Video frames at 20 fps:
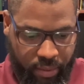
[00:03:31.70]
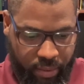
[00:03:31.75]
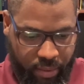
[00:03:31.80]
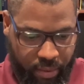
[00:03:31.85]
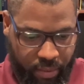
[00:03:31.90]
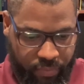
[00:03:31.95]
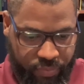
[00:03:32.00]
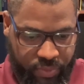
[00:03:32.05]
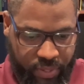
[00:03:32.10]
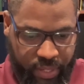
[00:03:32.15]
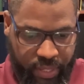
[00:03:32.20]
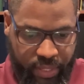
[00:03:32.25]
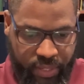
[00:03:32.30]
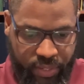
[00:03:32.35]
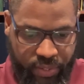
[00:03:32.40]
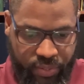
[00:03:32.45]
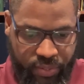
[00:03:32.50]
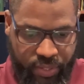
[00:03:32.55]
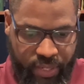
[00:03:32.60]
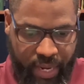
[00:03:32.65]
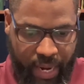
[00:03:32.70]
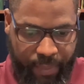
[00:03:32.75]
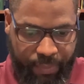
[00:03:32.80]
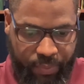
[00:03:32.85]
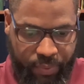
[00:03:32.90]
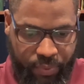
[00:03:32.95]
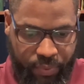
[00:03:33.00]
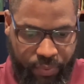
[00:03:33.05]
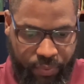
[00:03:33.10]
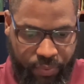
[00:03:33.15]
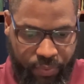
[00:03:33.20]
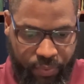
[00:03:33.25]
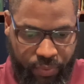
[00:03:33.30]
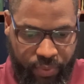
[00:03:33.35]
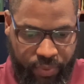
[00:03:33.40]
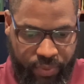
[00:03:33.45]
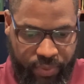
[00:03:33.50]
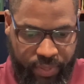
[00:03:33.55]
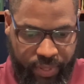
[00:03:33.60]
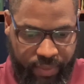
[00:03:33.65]
of Genesis chapter
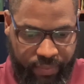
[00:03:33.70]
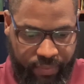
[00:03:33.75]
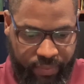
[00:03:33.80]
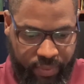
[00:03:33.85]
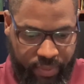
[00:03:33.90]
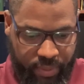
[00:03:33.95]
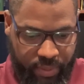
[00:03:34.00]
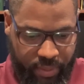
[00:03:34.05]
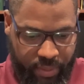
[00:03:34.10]
37.